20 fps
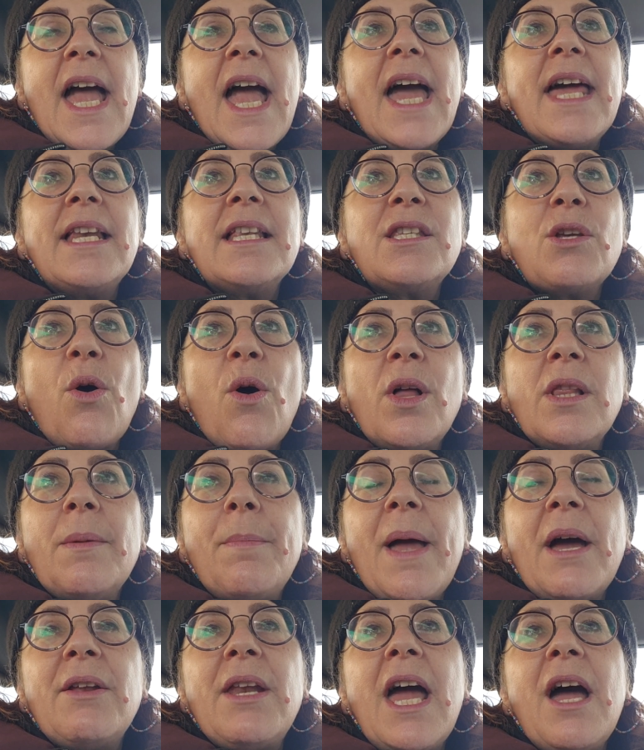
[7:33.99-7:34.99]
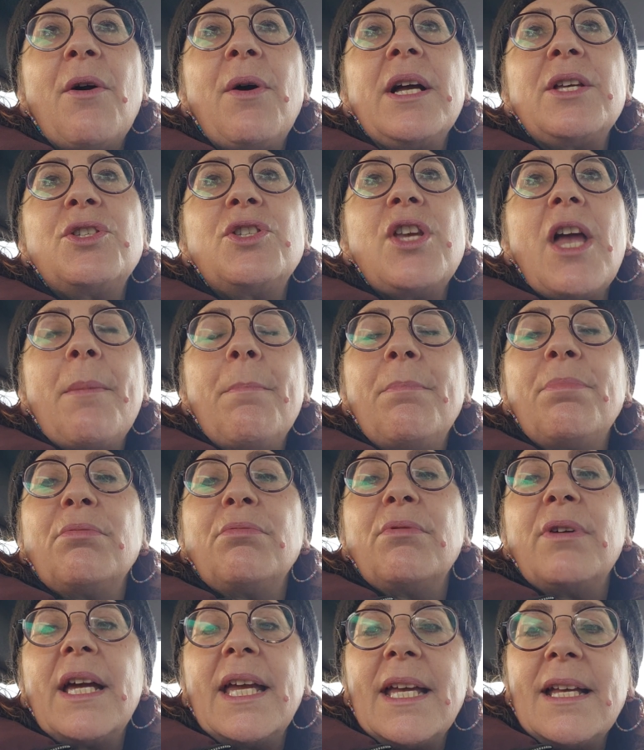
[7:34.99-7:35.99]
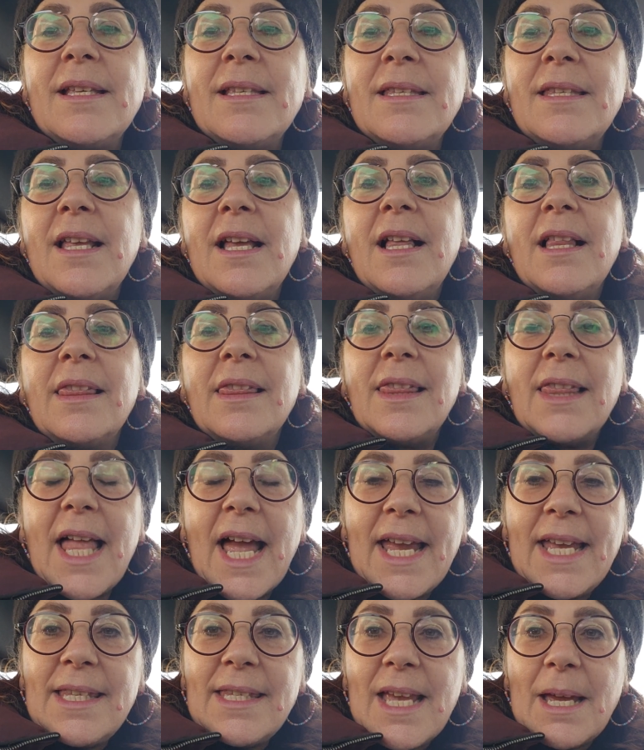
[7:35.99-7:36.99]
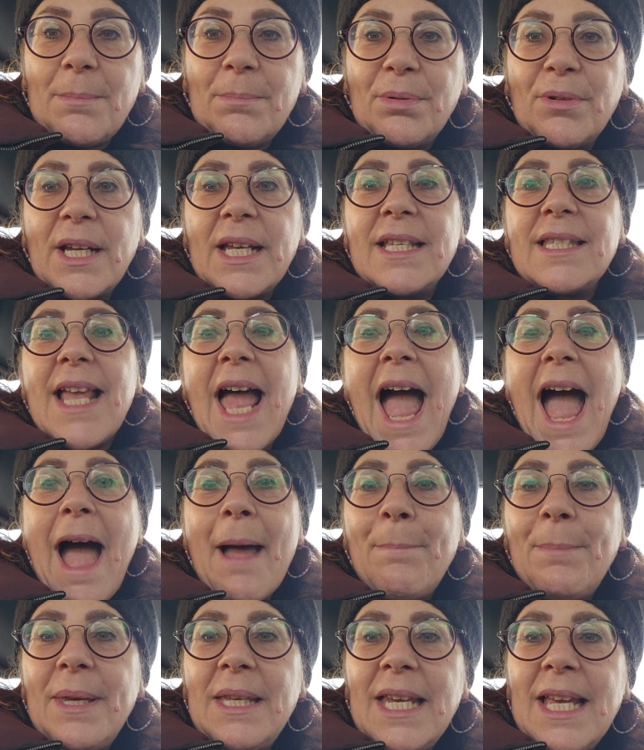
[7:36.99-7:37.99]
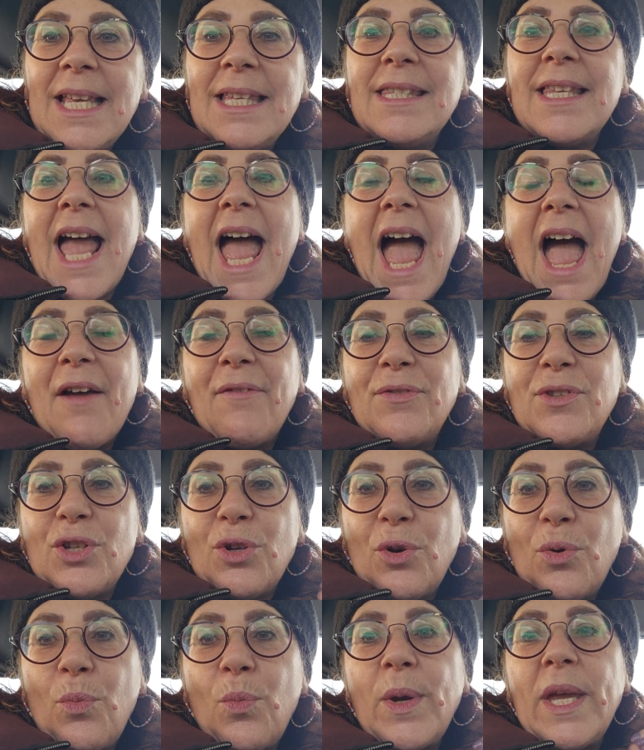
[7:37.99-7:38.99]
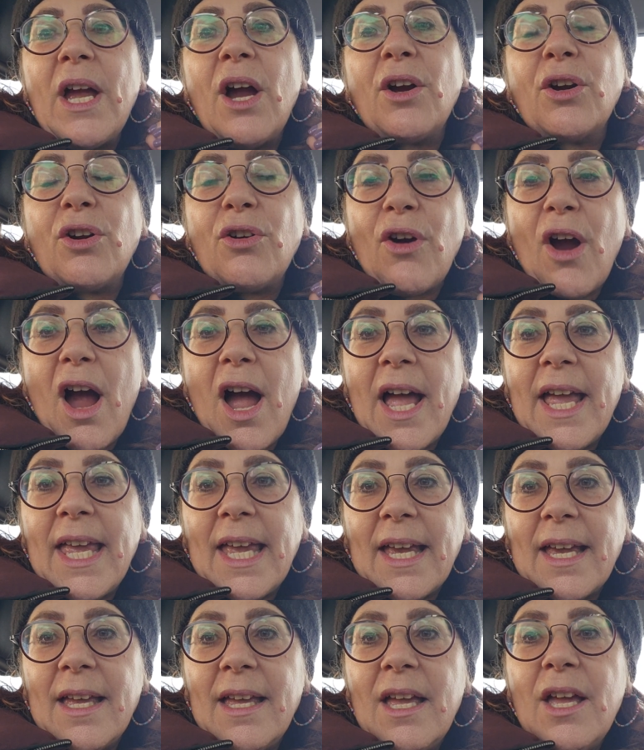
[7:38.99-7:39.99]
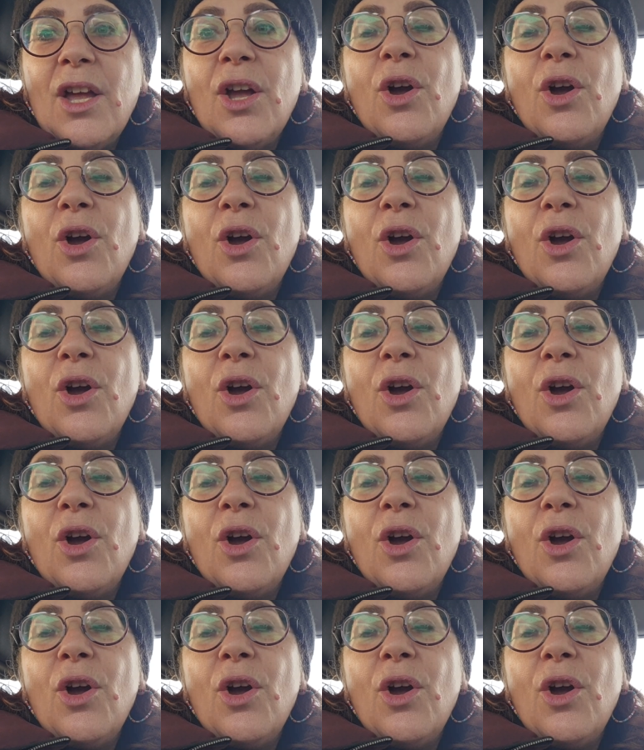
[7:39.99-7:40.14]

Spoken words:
and it's all about how Hashem brings light and brings happiness after we are crying.